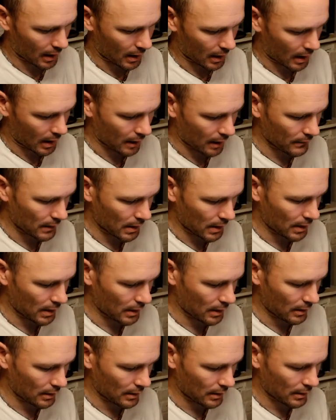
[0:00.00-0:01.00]

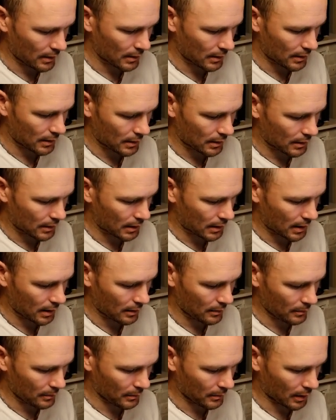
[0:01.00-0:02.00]
heavy
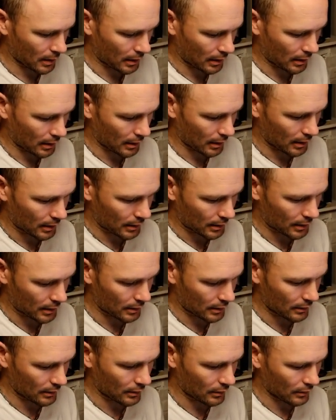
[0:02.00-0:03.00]
timber
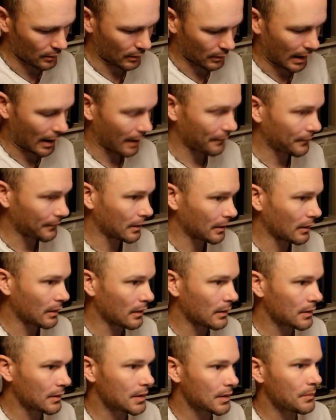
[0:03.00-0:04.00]
to
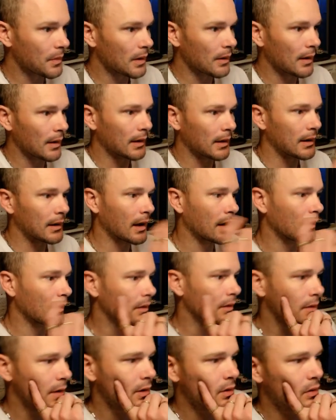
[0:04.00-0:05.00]
rafter or something like that, or
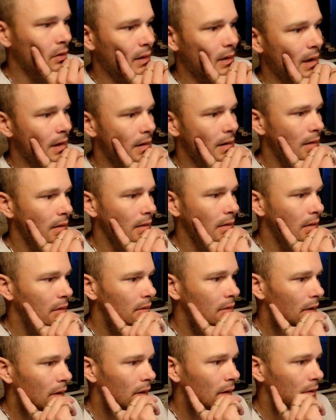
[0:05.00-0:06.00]
to truss, who
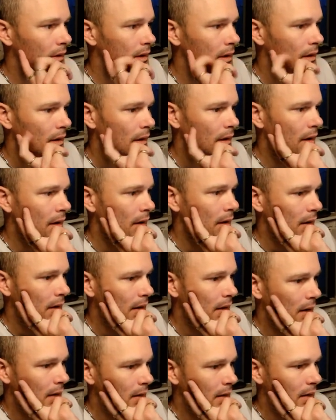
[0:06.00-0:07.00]
knows?
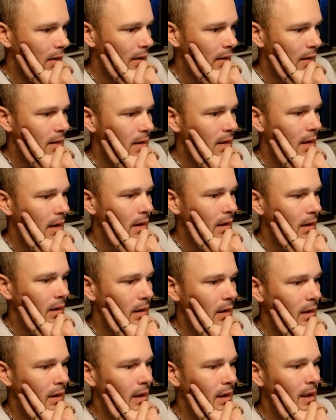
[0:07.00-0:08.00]
And then let's say that
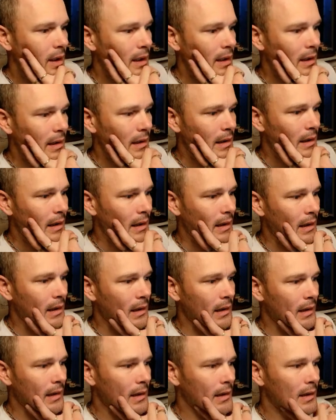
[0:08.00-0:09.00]
the thickness
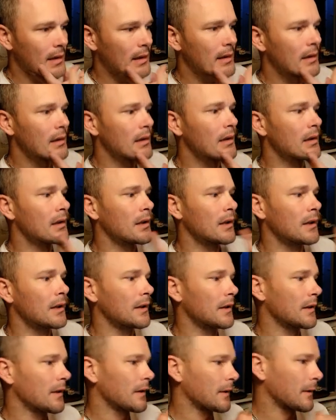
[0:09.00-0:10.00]
is,
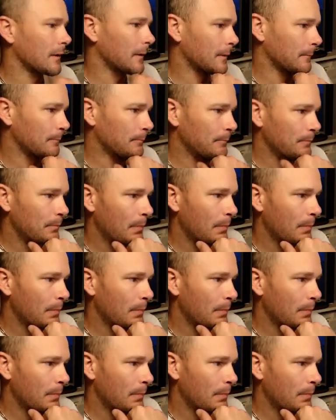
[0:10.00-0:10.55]
um,